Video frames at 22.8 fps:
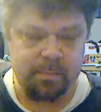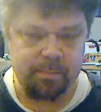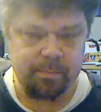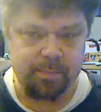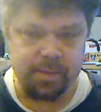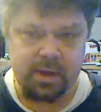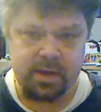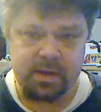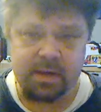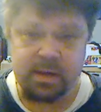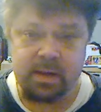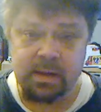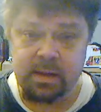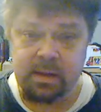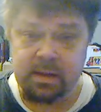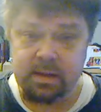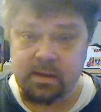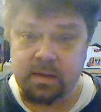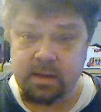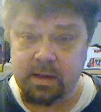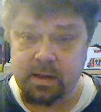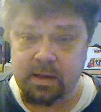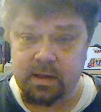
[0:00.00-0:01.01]
But
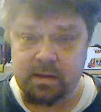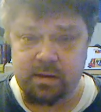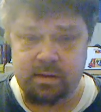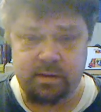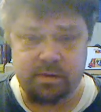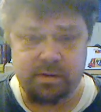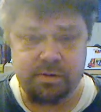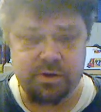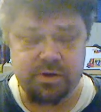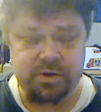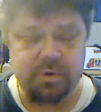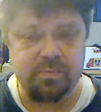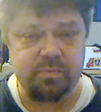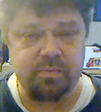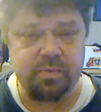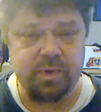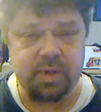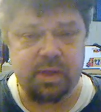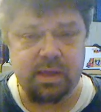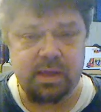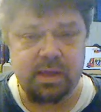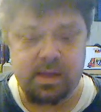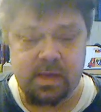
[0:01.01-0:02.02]
the conclusion
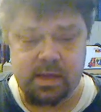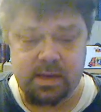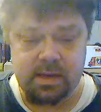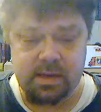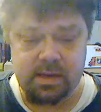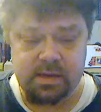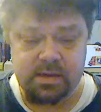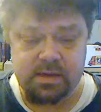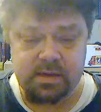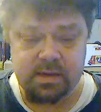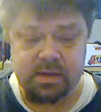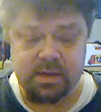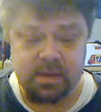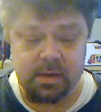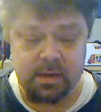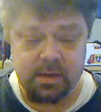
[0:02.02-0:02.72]
really is